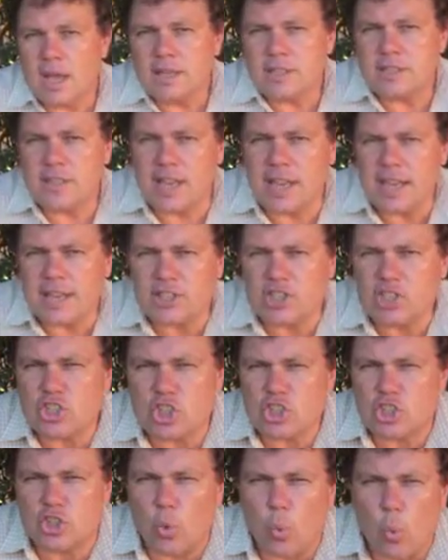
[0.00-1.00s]
Tea isn't
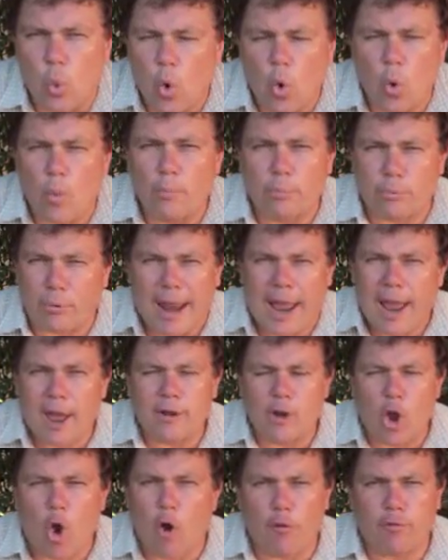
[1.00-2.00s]
just a warm
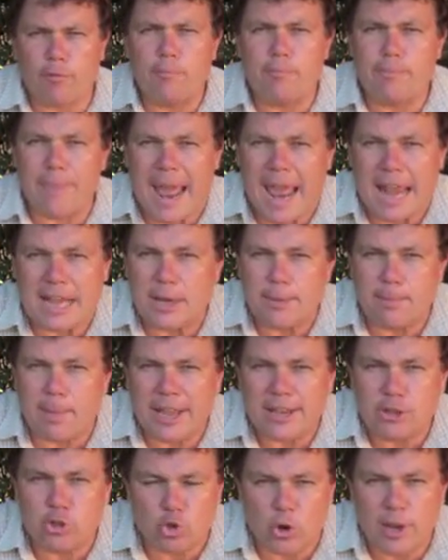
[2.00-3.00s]
brown, often badly
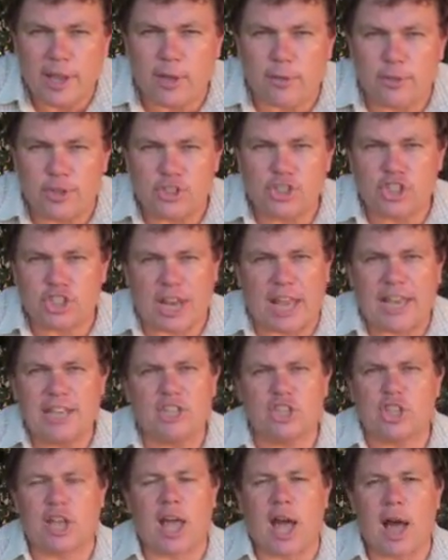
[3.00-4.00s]
made drink that
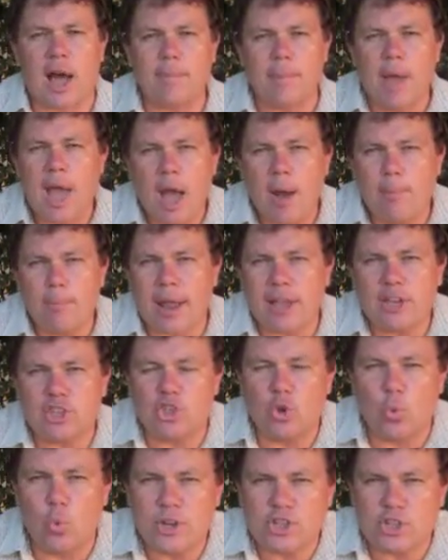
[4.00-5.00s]
stains the cup and
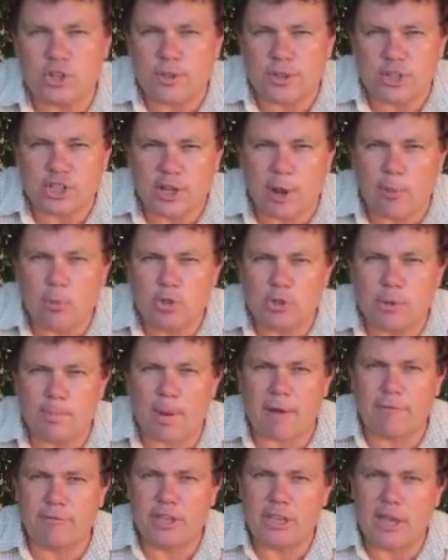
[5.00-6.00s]
makes you wish that the sun was
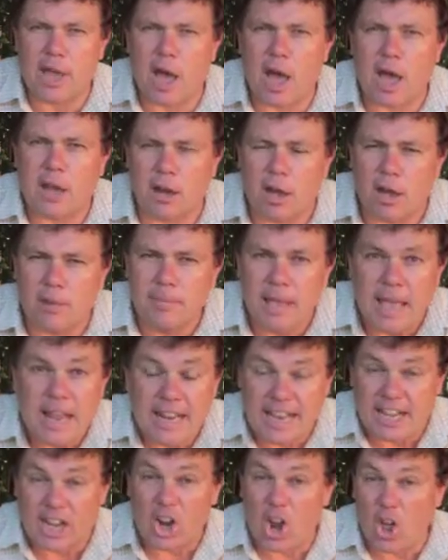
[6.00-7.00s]
above the yardarm,
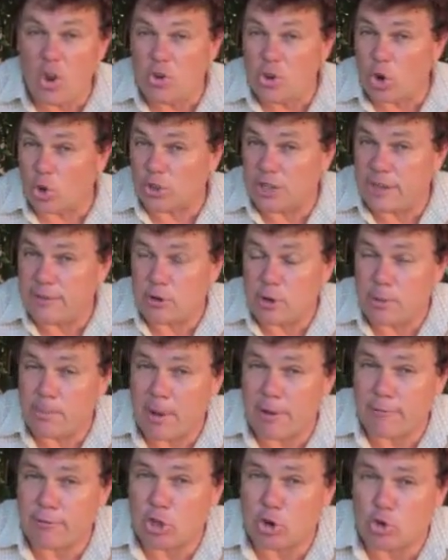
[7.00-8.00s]
let alone not even
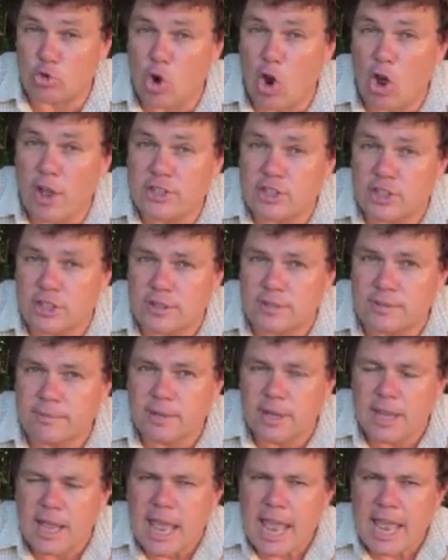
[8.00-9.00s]
above the horizon.
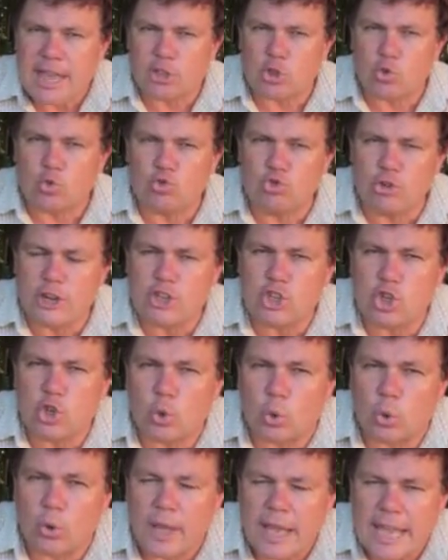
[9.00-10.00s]
It's a
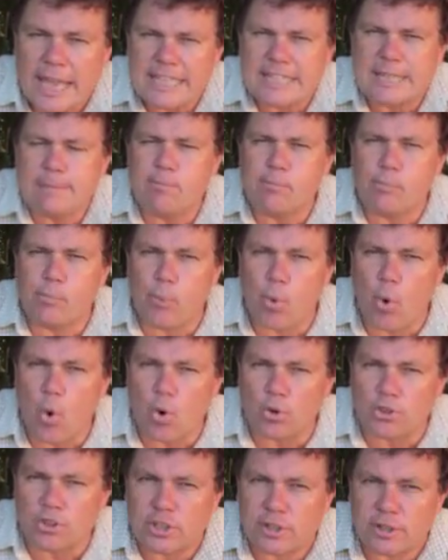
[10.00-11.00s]
ritual, it's
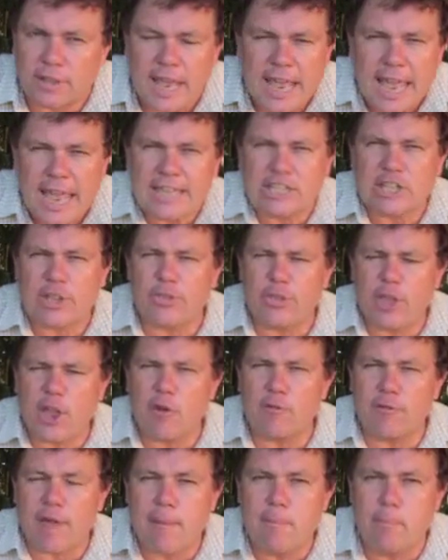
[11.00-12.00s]
important, it's a thing
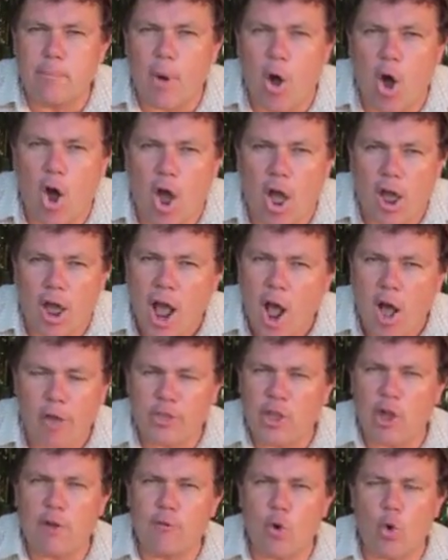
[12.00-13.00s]
of empire, a
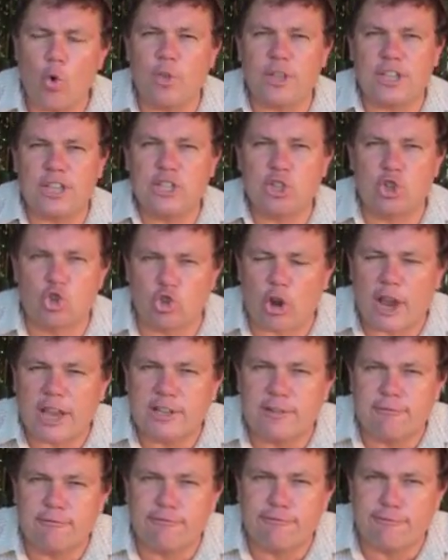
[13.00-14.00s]
thing of all that is
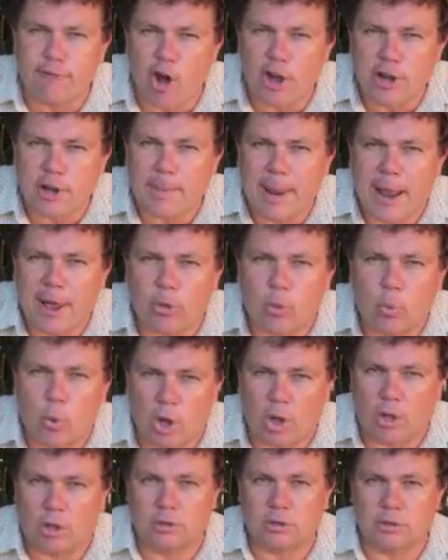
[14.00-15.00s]
great and fine about the
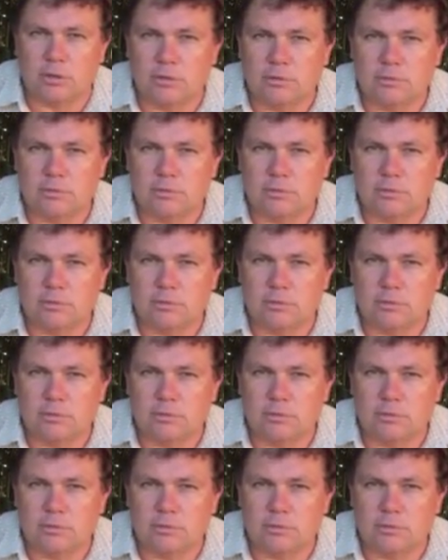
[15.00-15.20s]
world.